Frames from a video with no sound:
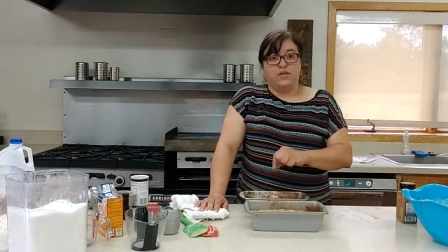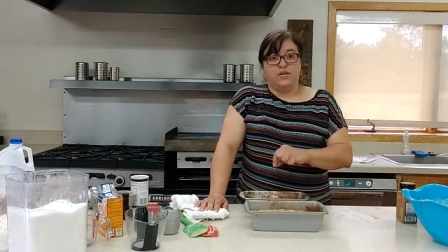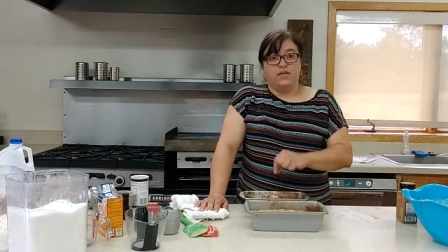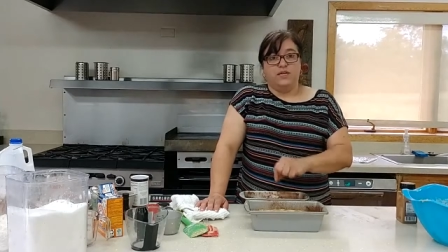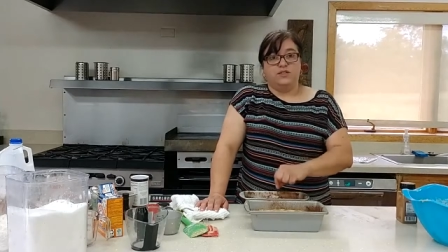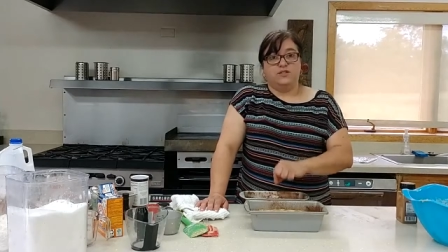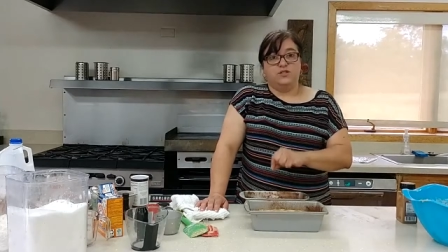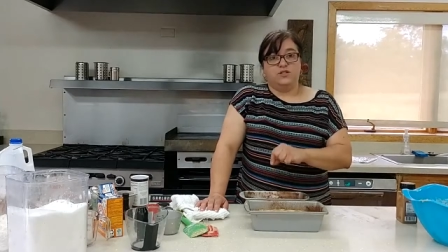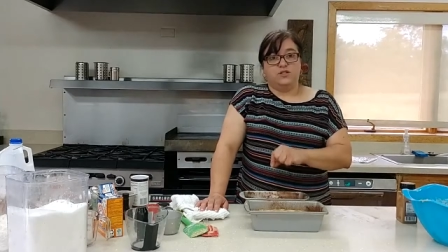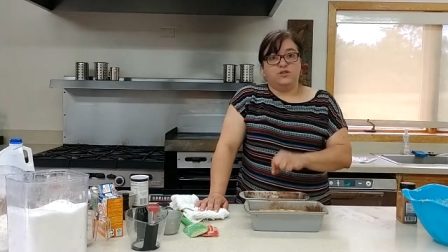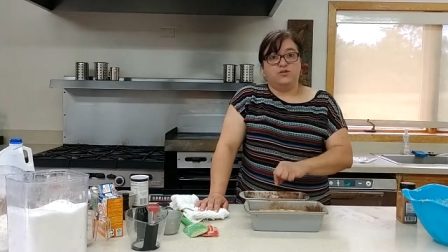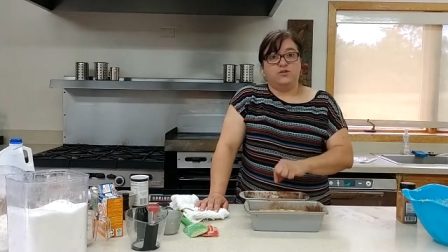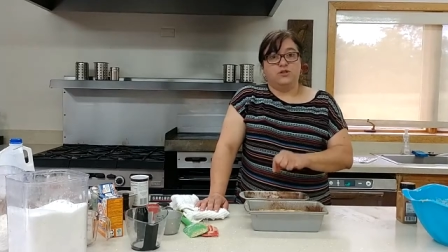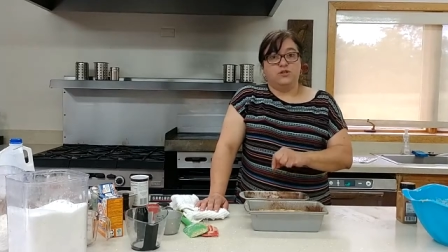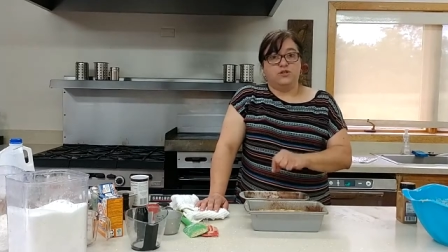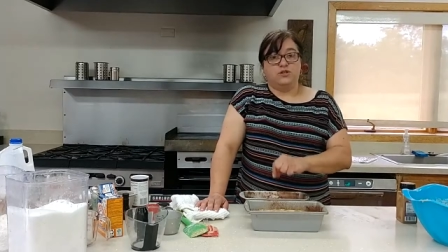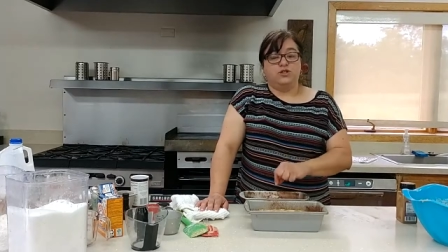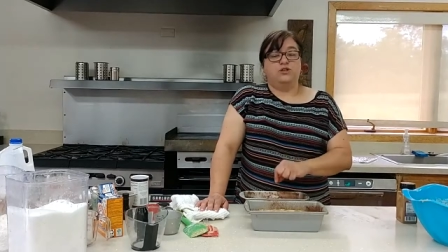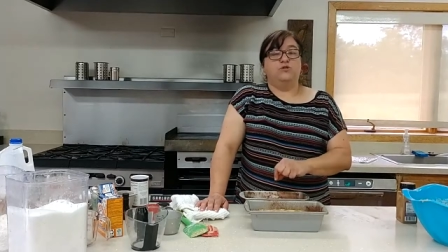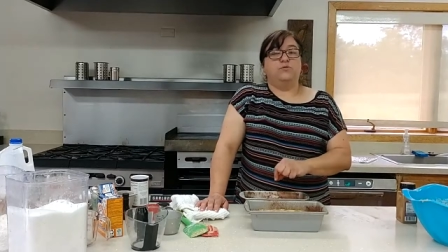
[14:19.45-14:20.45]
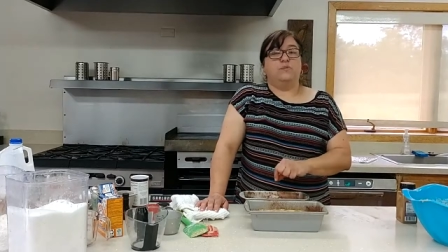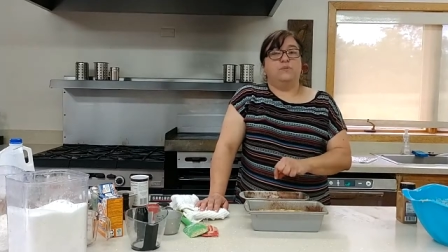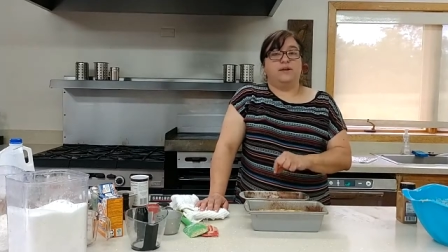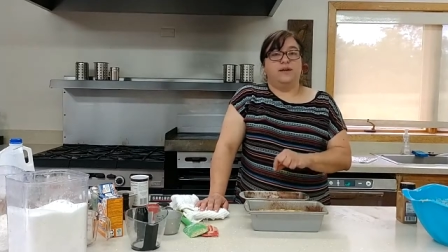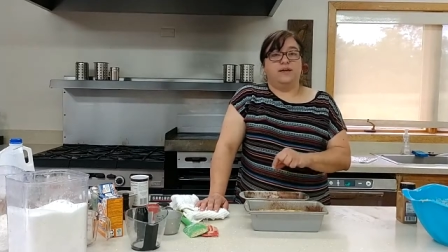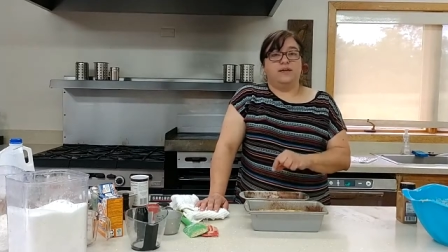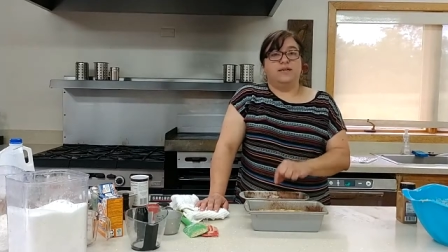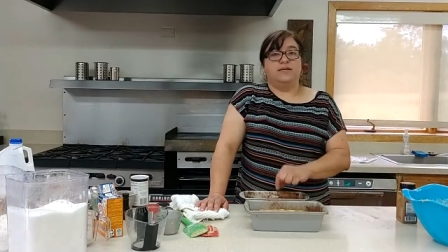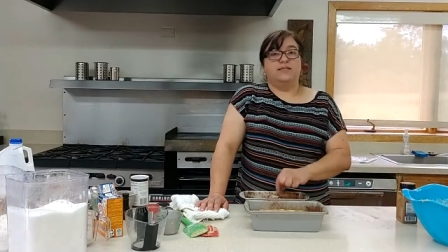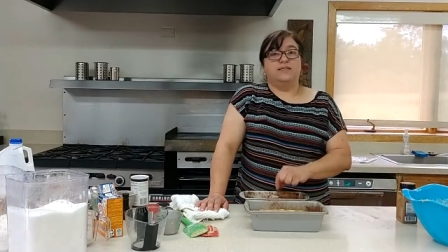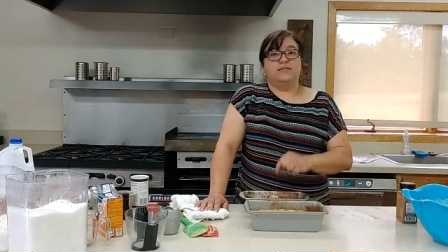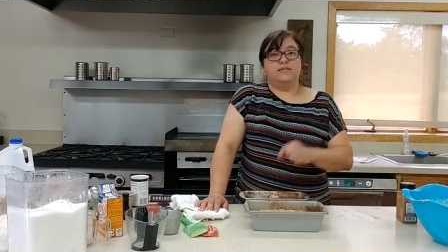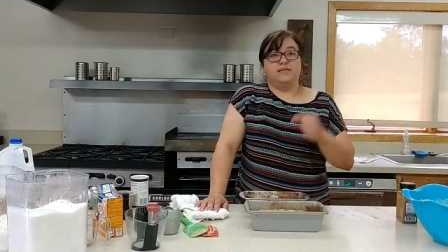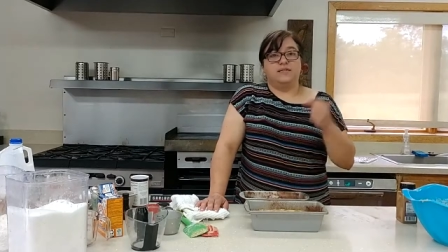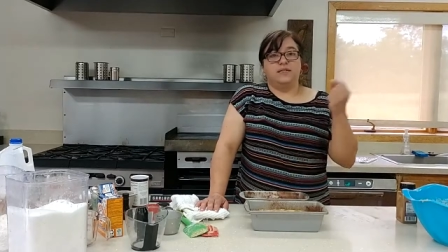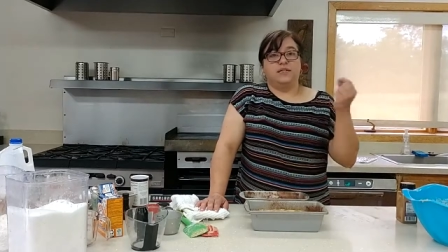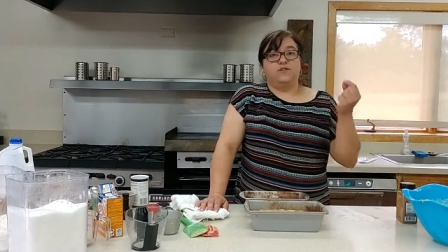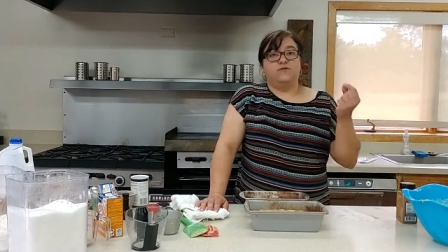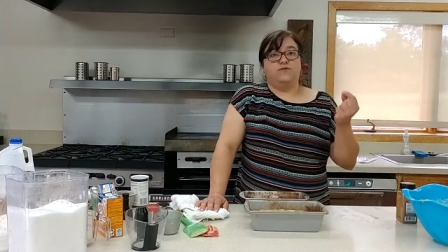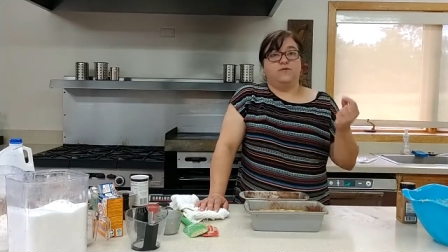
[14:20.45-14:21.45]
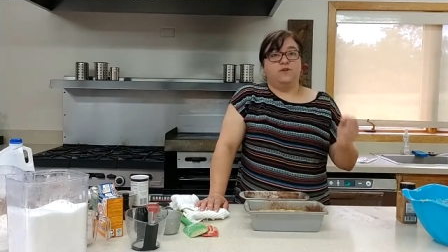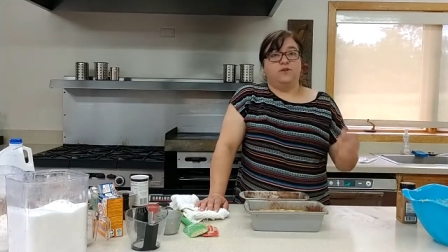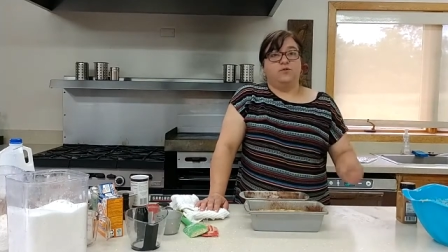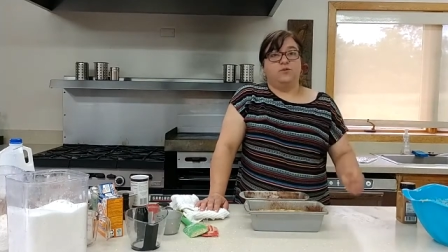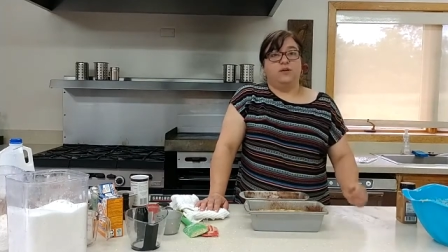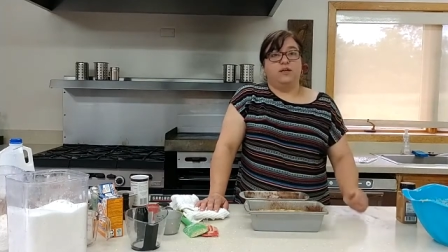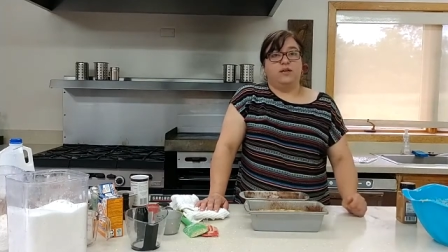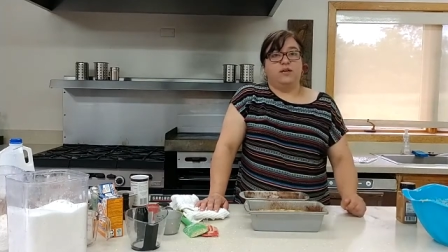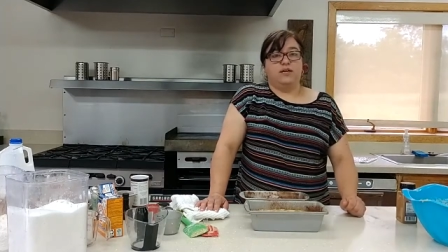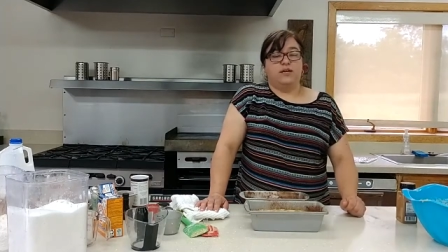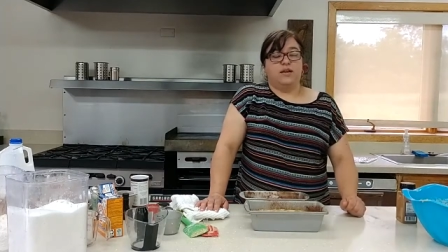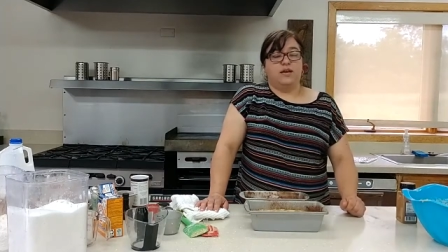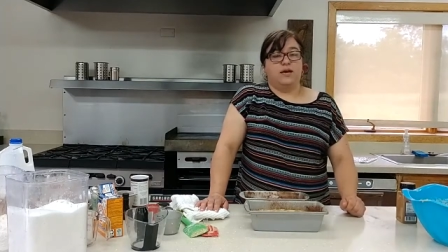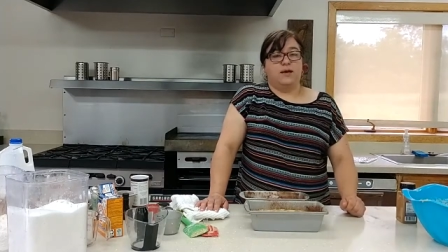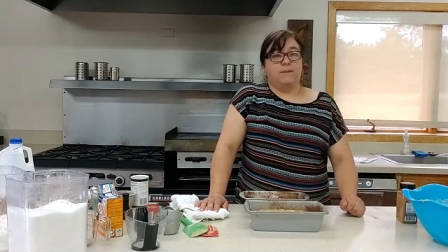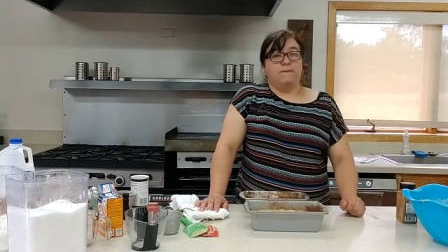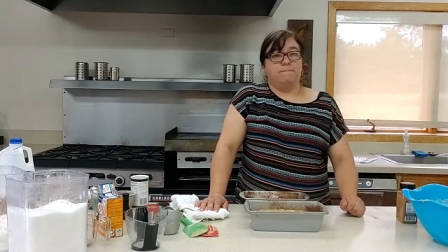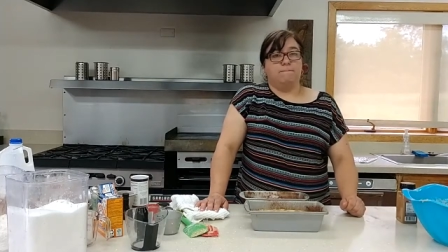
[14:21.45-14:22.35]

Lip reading: insert the toothpick and see if you can,